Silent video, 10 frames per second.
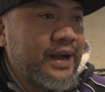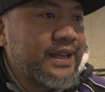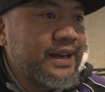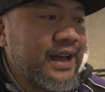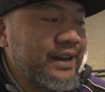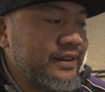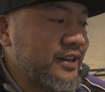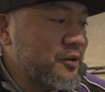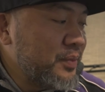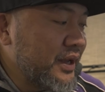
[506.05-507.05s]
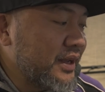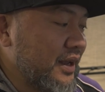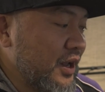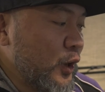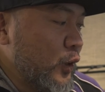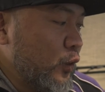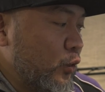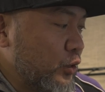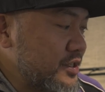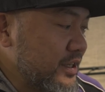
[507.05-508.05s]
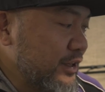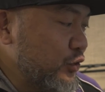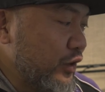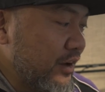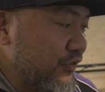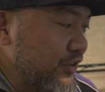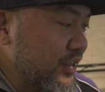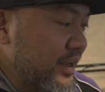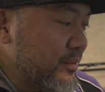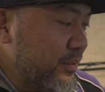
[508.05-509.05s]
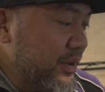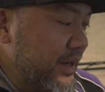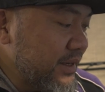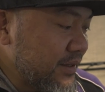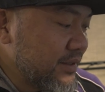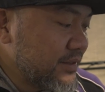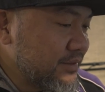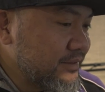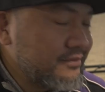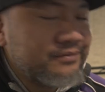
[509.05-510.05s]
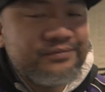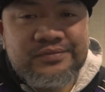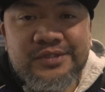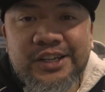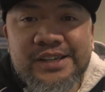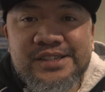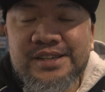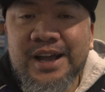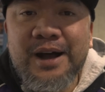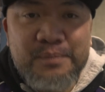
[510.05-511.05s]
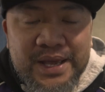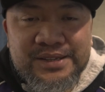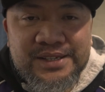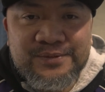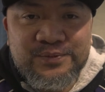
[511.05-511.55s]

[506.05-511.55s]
cannot nitpick or tell you everything, but it's amazing.